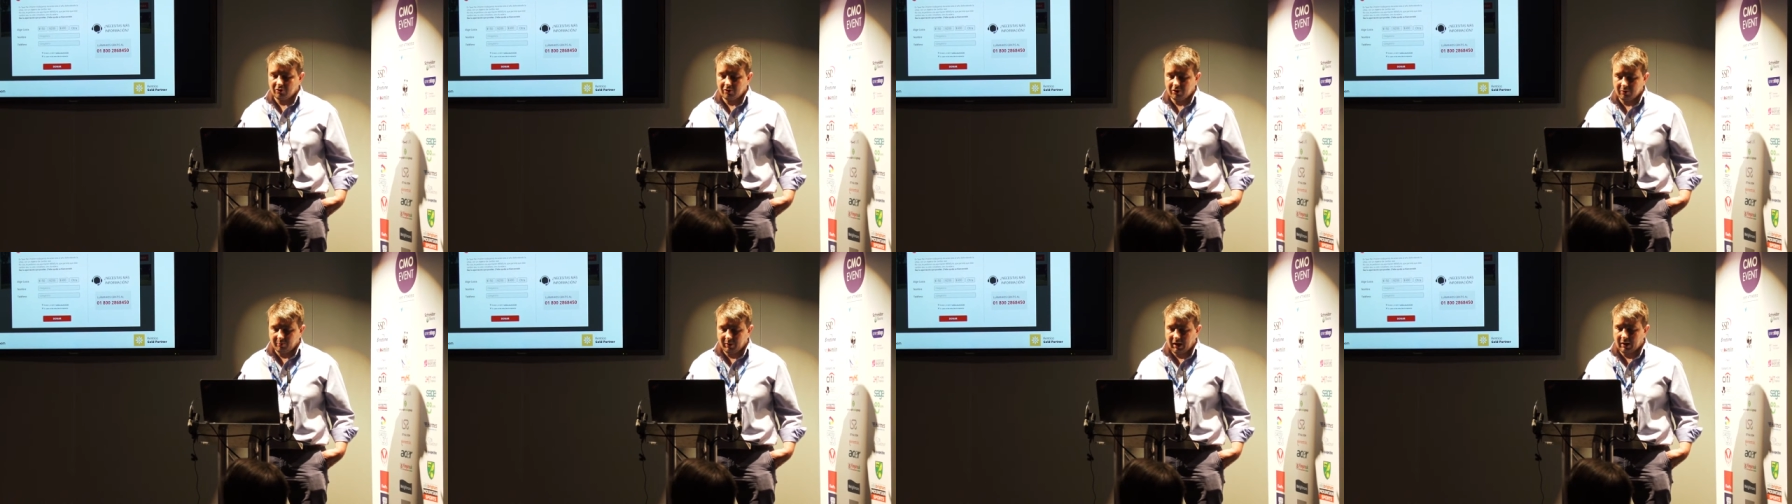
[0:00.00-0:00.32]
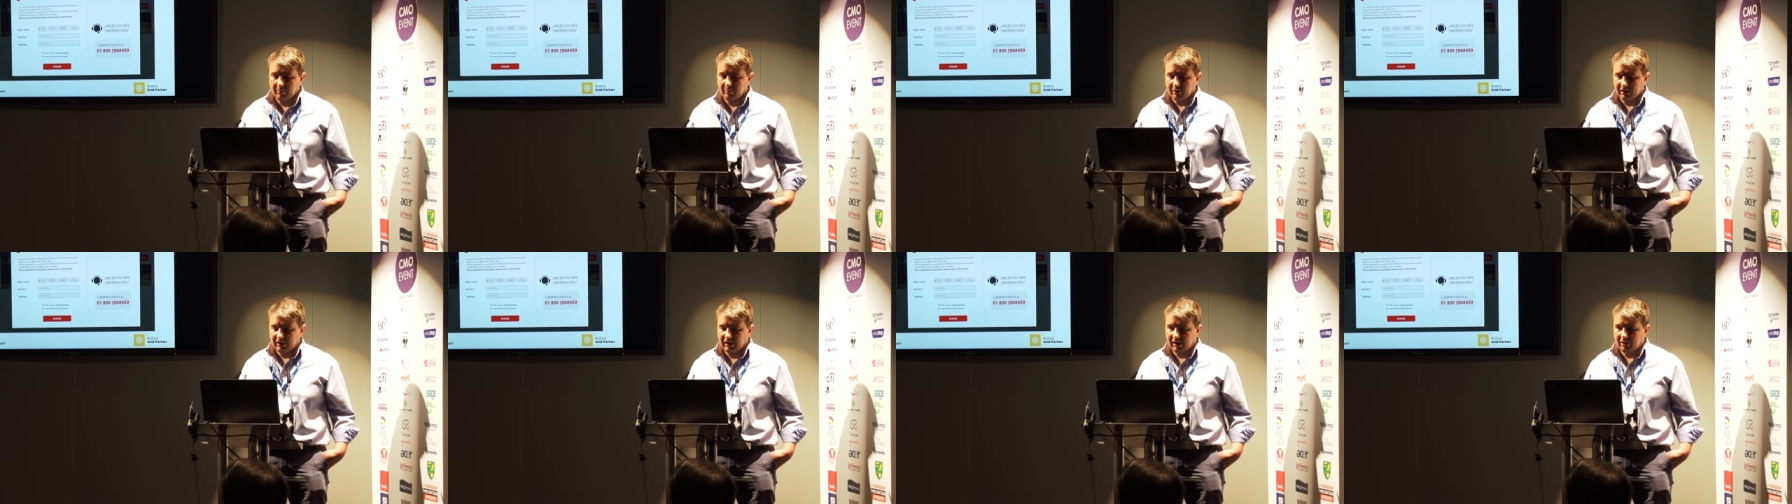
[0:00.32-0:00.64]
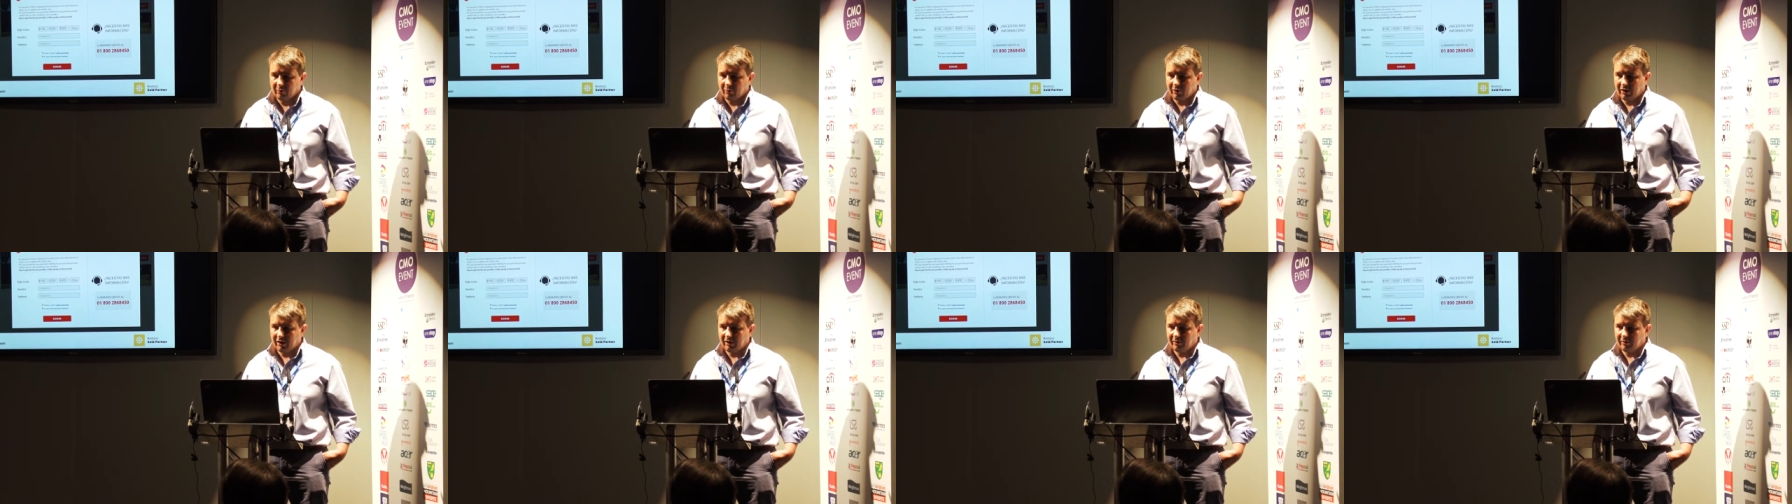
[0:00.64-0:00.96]
and a payment
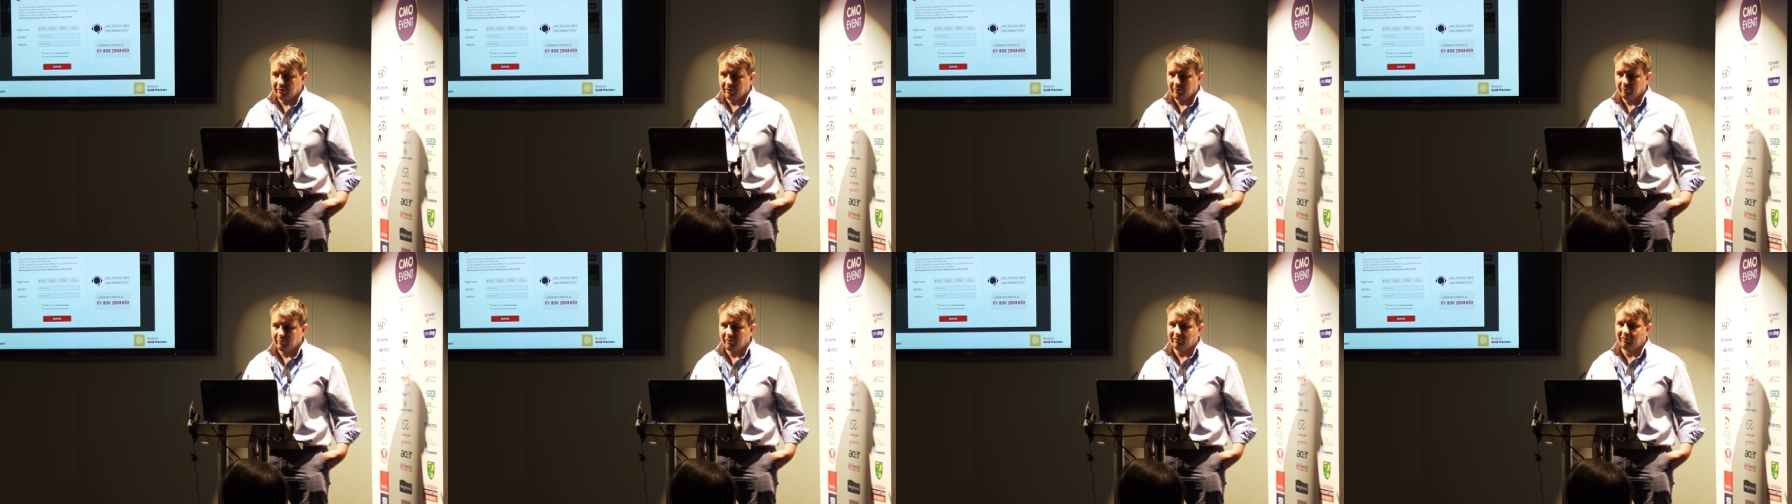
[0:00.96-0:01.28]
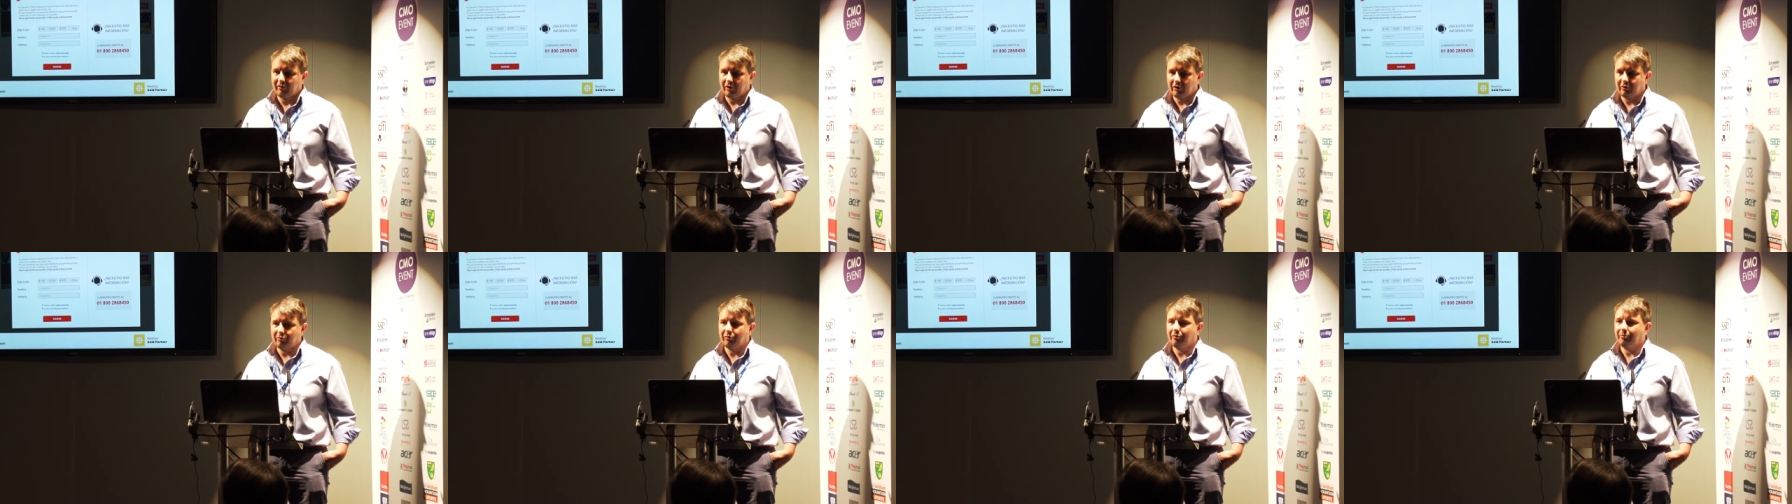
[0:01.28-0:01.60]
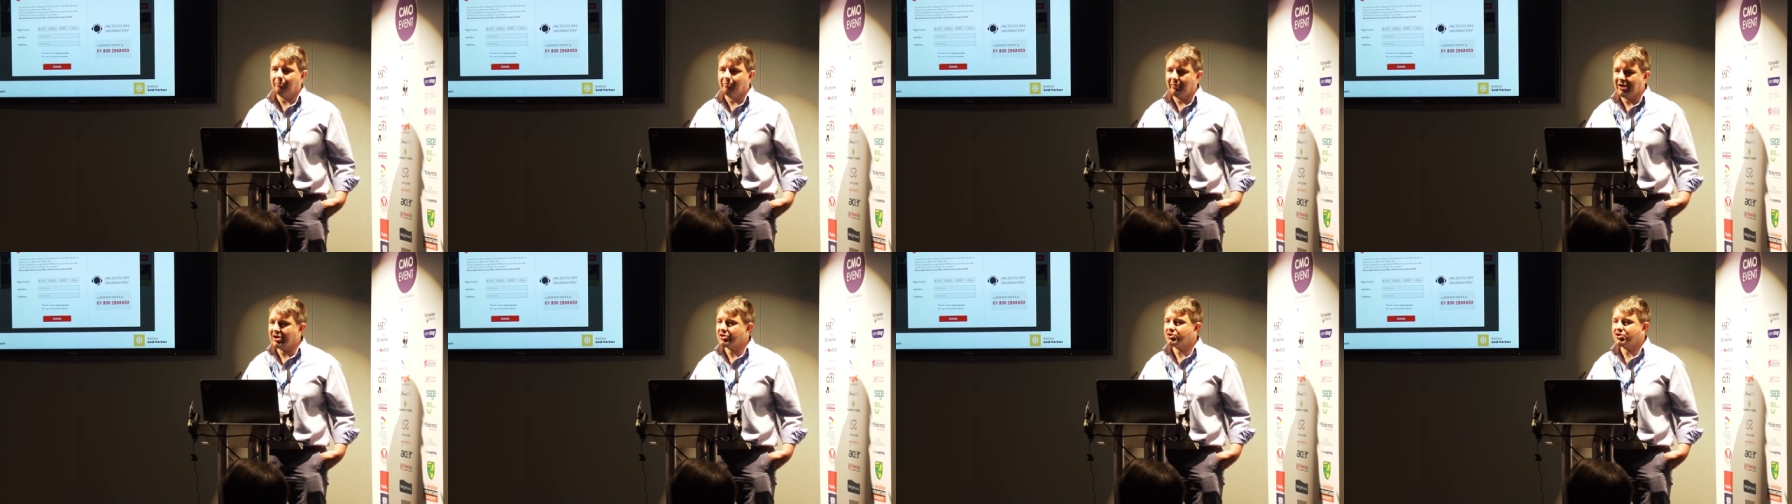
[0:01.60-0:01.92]
gateway provider
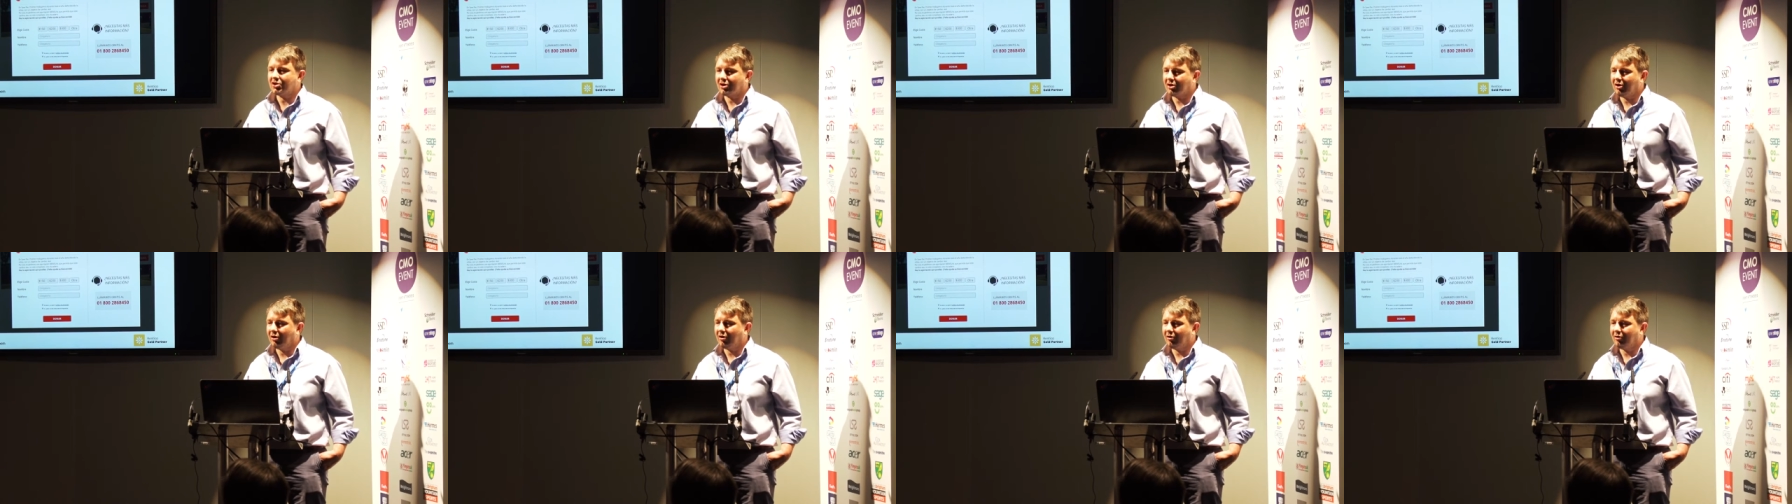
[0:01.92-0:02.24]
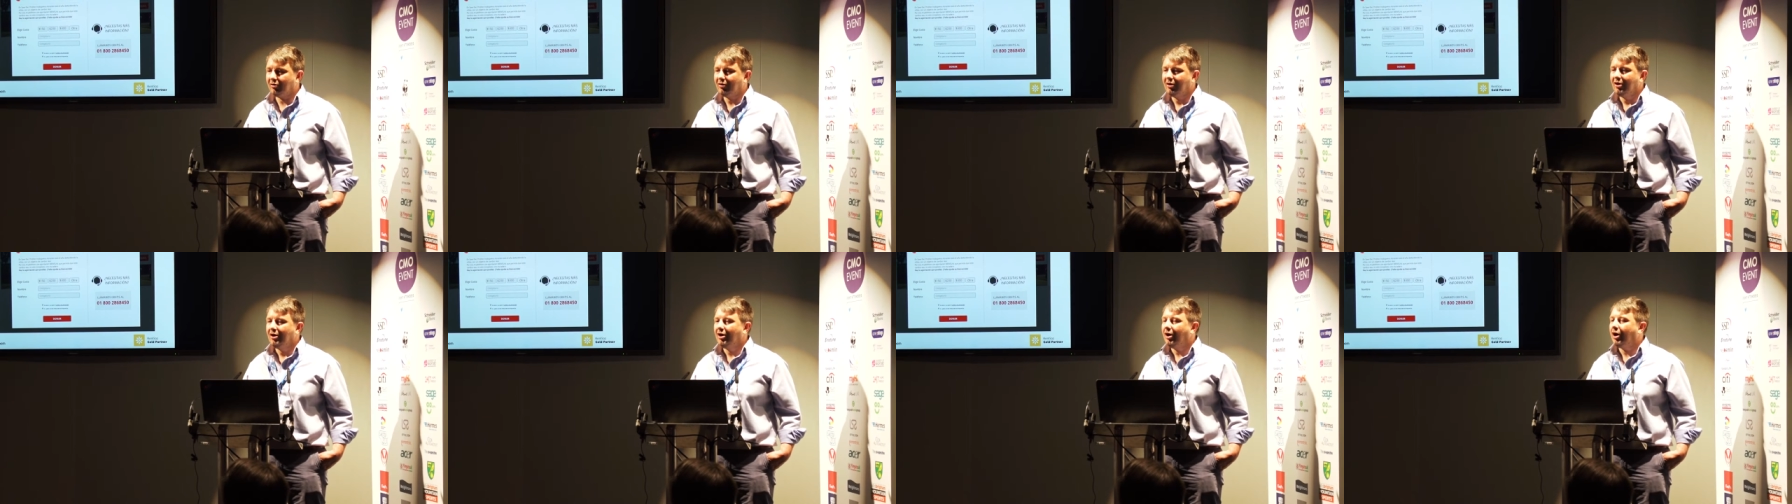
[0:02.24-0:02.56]
in Mexico,